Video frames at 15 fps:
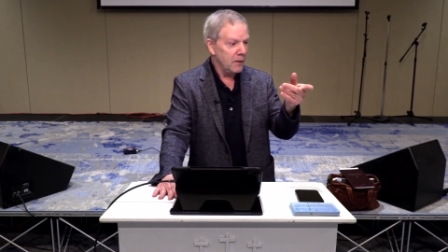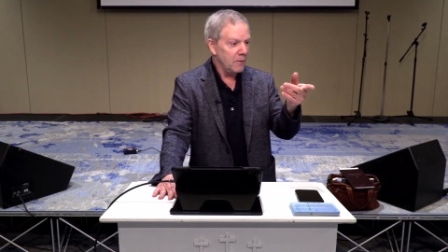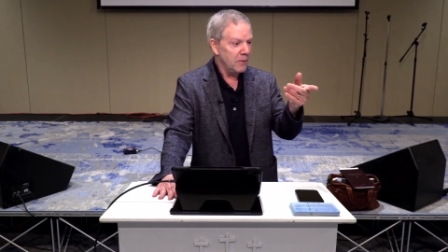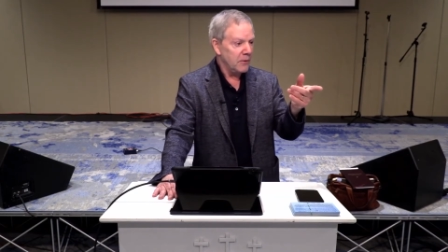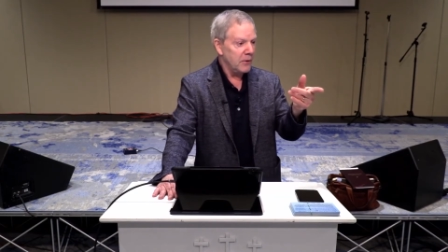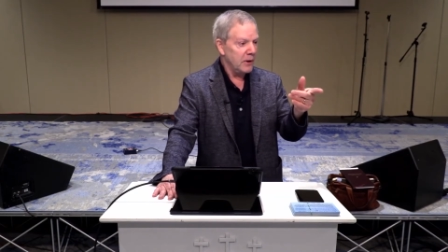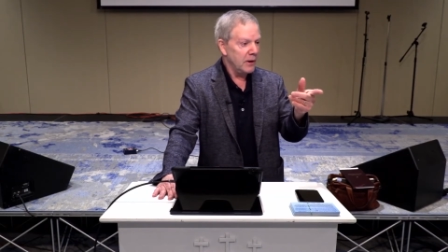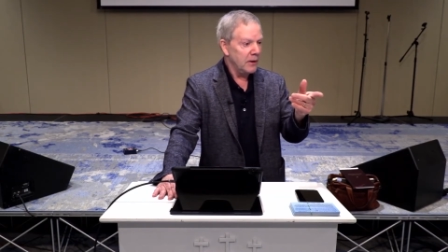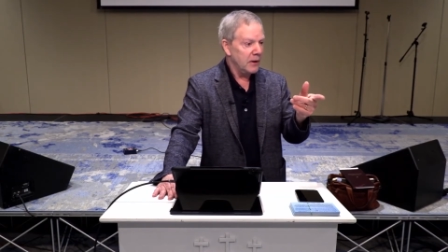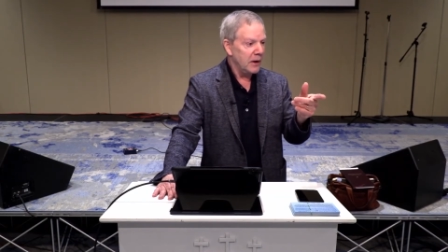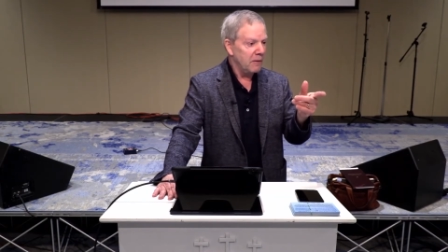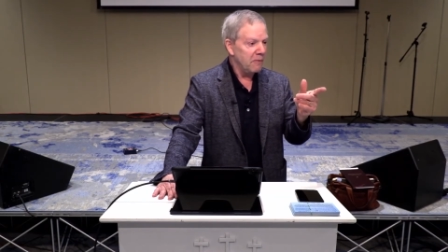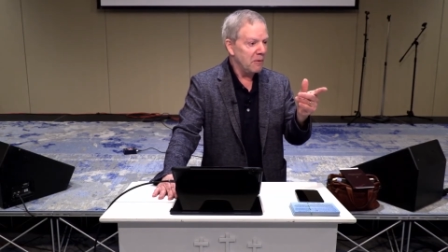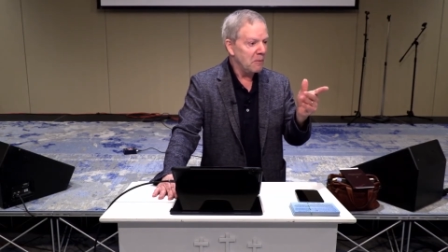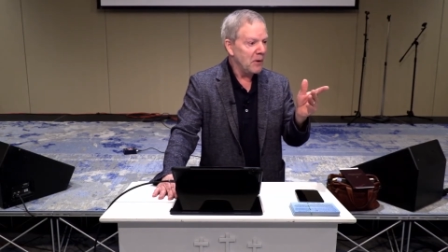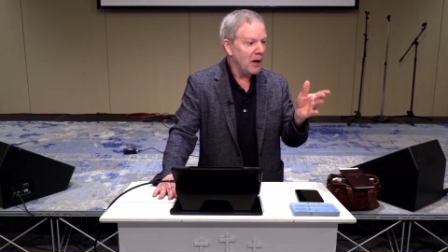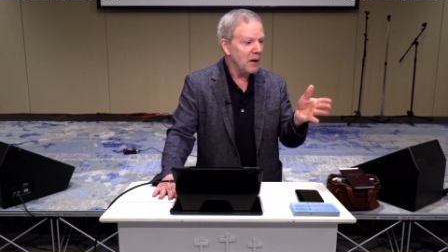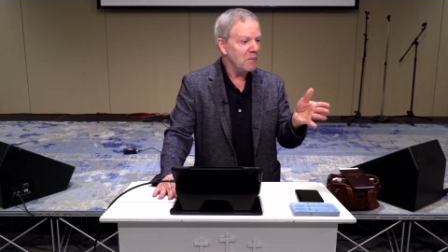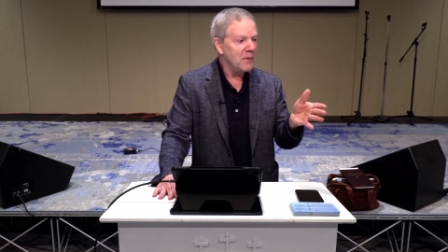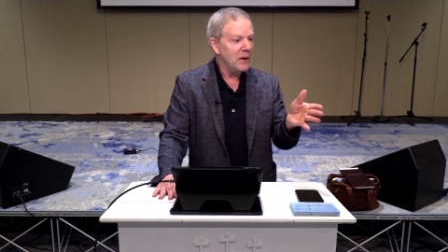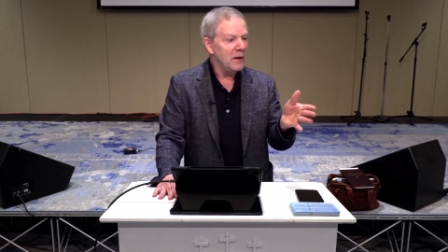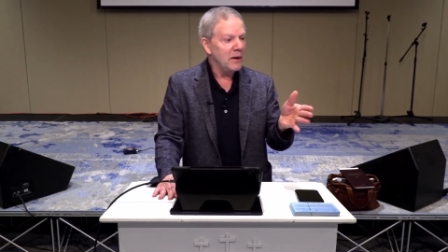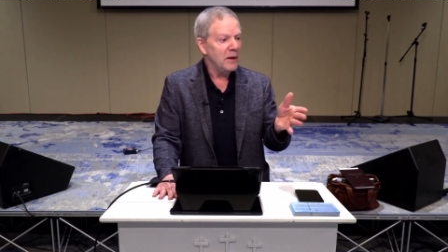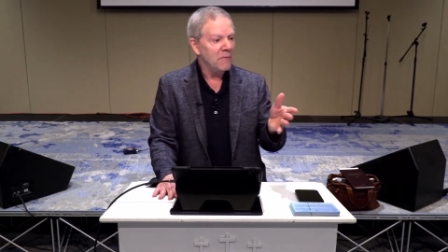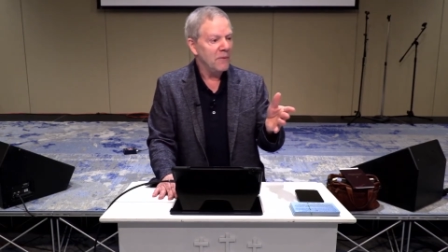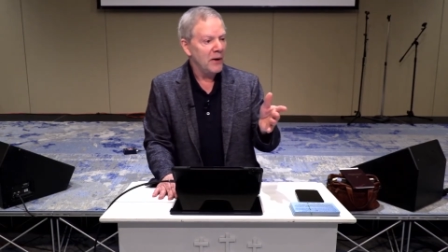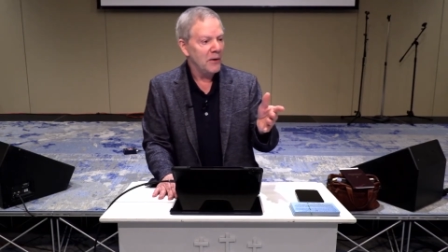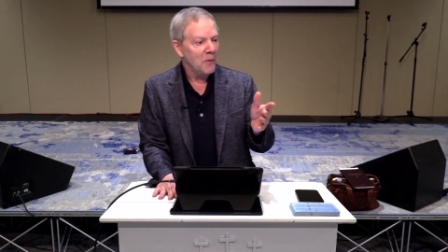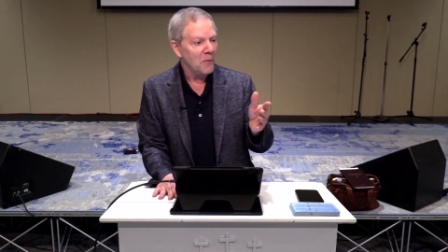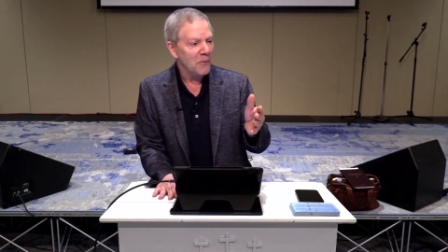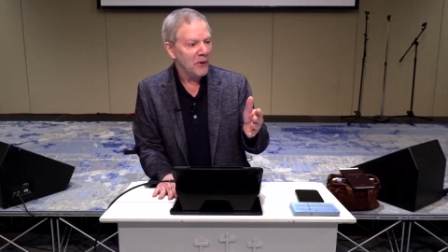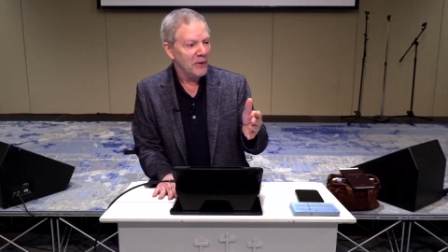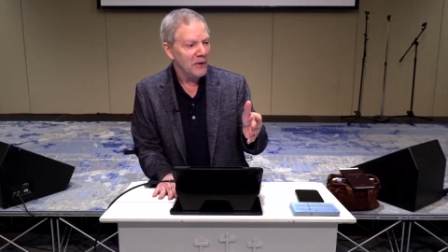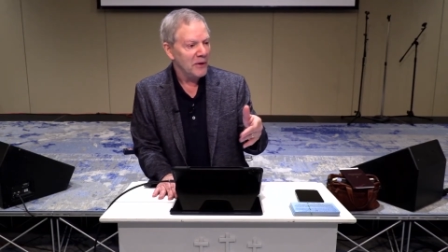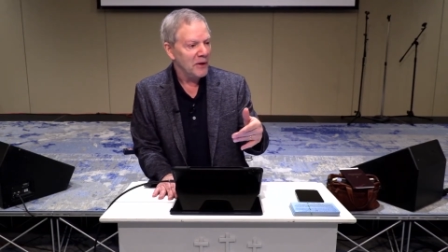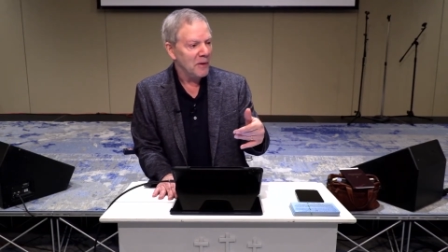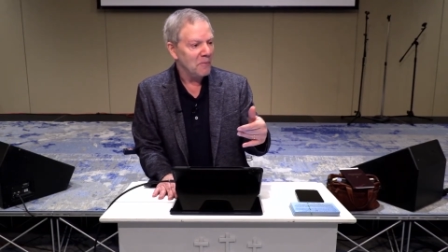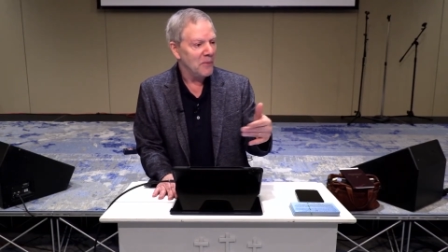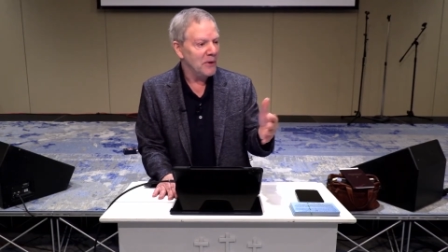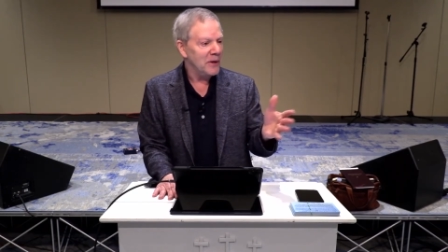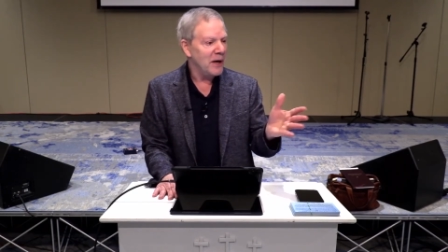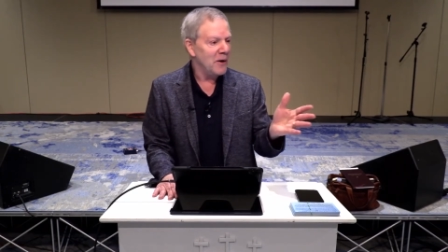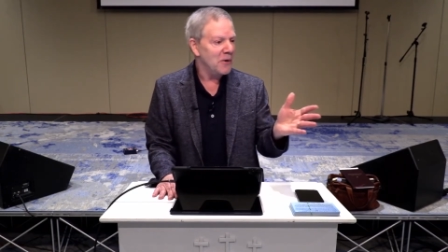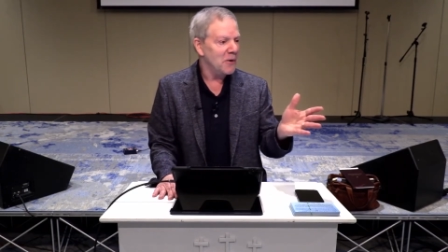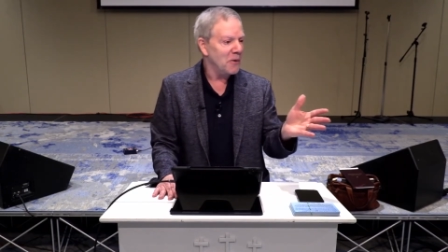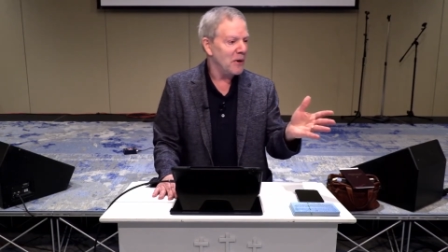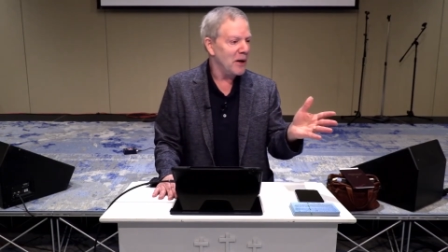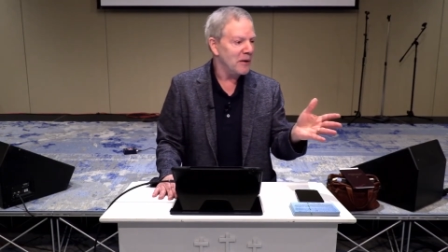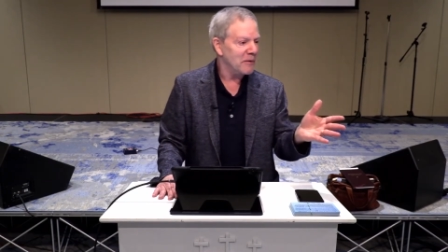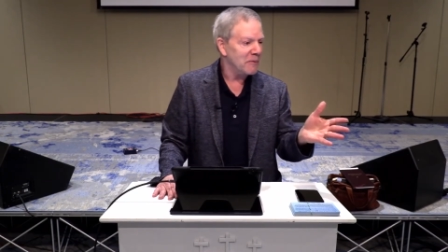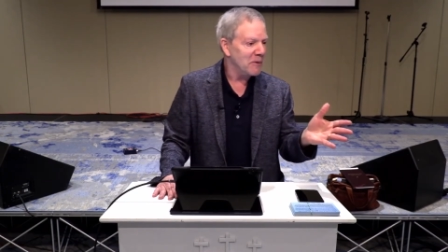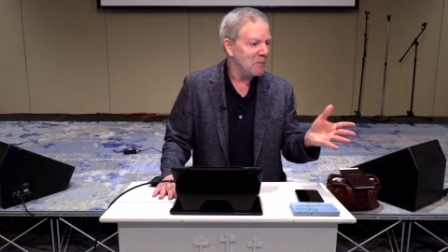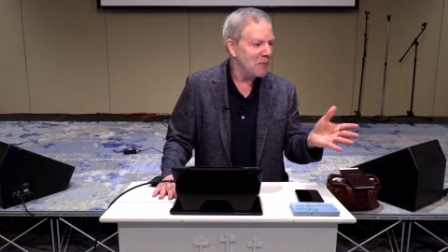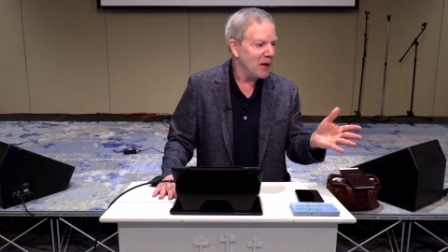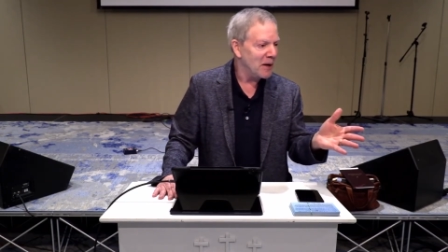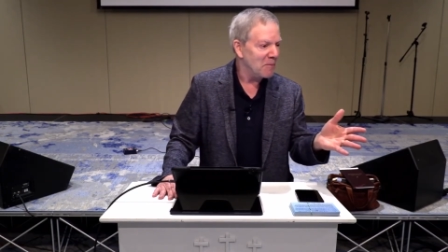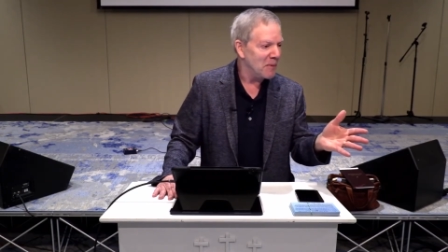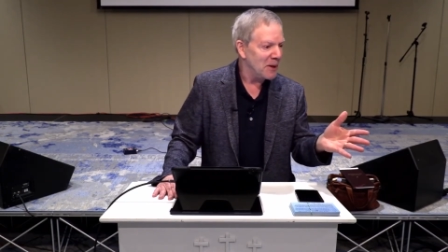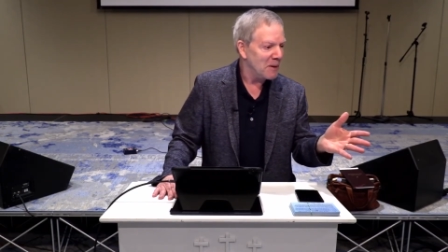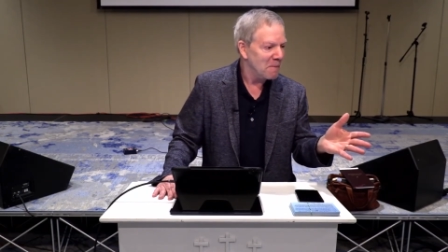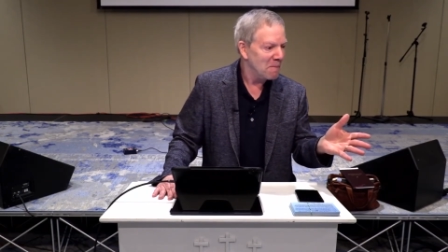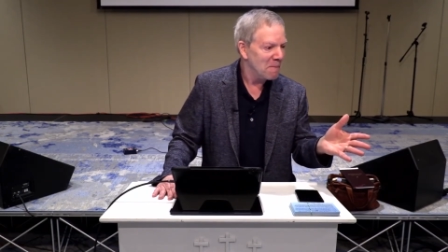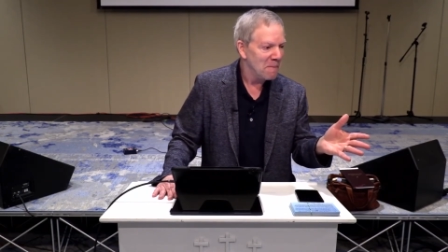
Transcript: I was going to say, remind me if I don't bring this up, but now you don't have to remind me.